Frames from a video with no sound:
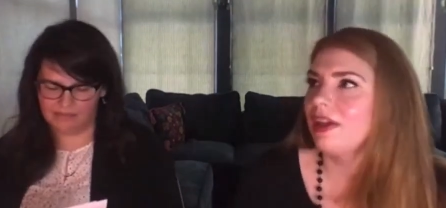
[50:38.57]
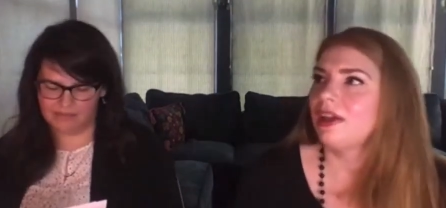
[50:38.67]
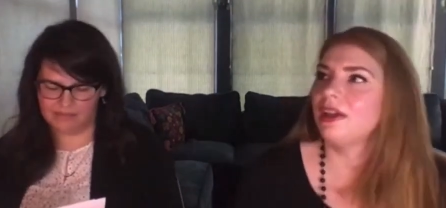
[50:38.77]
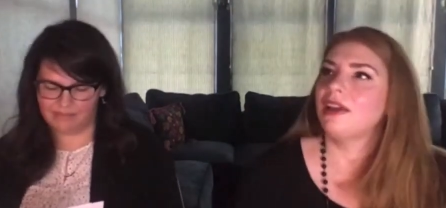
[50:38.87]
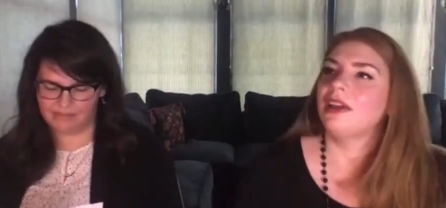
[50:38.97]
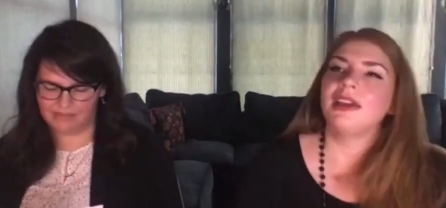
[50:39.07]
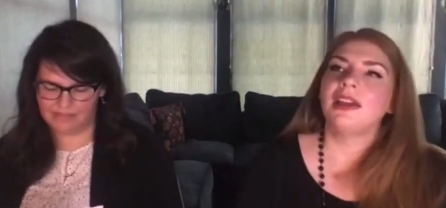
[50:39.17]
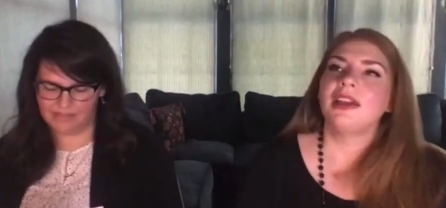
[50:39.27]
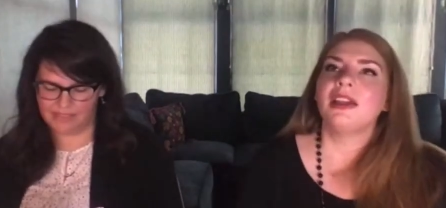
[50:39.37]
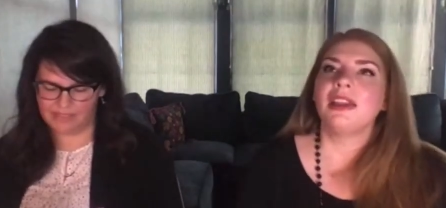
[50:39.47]

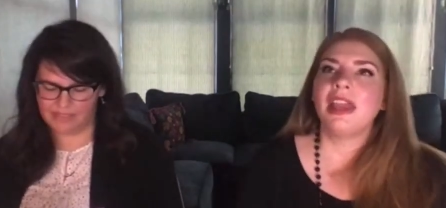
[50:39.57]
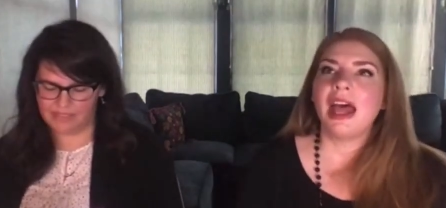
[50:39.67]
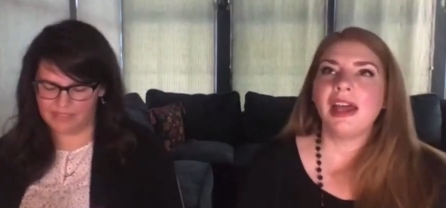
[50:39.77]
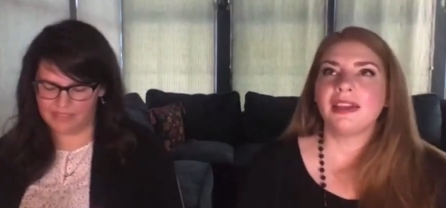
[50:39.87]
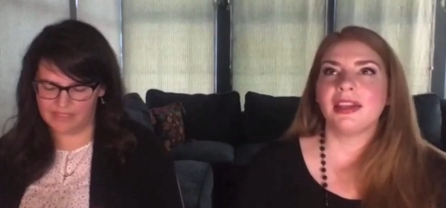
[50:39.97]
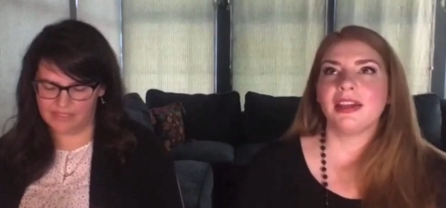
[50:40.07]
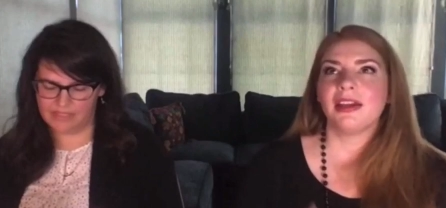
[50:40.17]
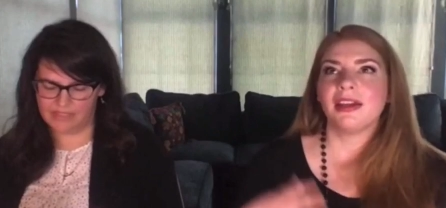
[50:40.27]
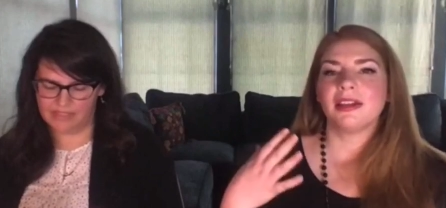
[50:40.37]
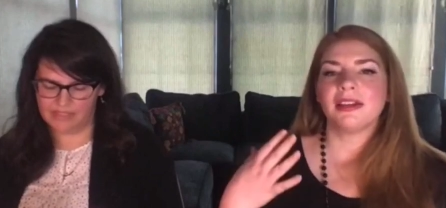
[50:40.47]

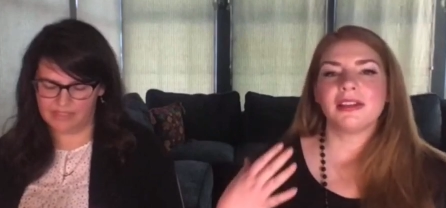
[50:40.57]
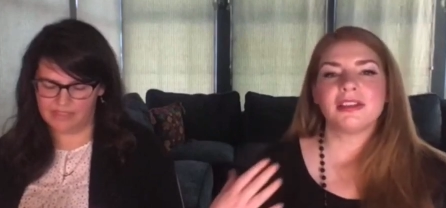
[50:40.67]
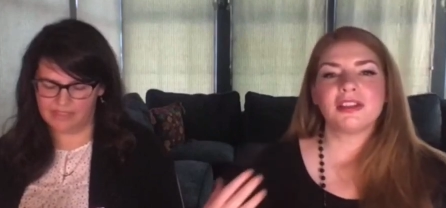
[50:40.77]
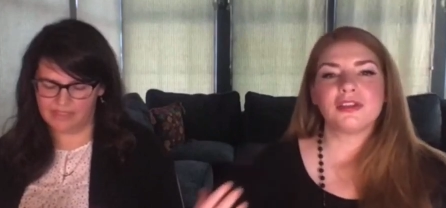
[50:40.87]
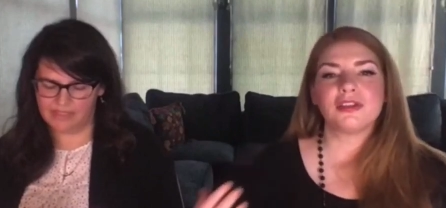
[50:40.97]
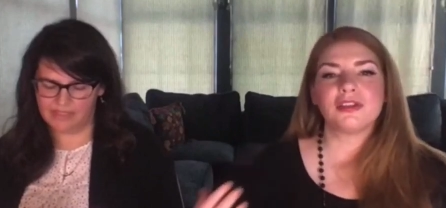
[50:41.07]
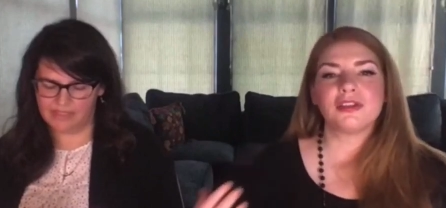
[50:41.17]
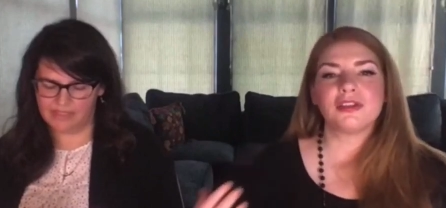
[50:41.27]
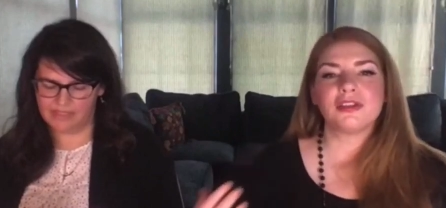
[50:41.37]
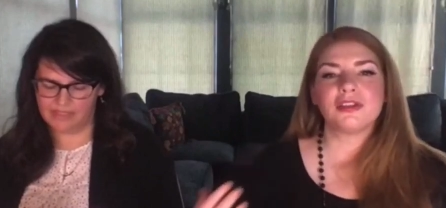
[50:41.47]

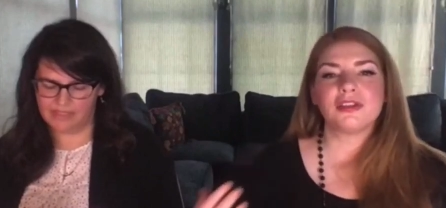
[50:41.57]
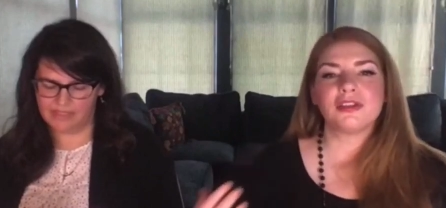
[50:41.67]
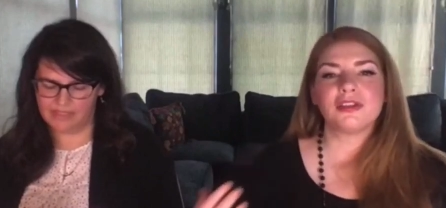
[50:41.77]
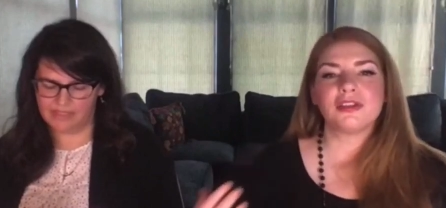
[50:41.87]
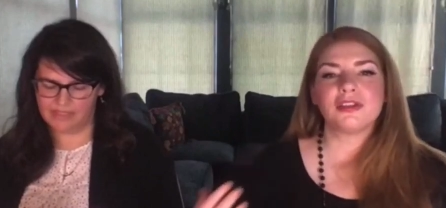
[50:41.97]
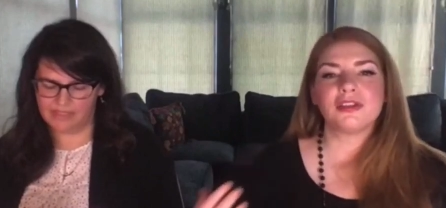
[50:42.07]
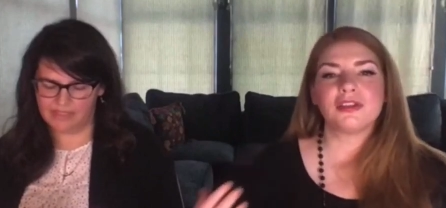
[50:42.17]
Nobody speaks.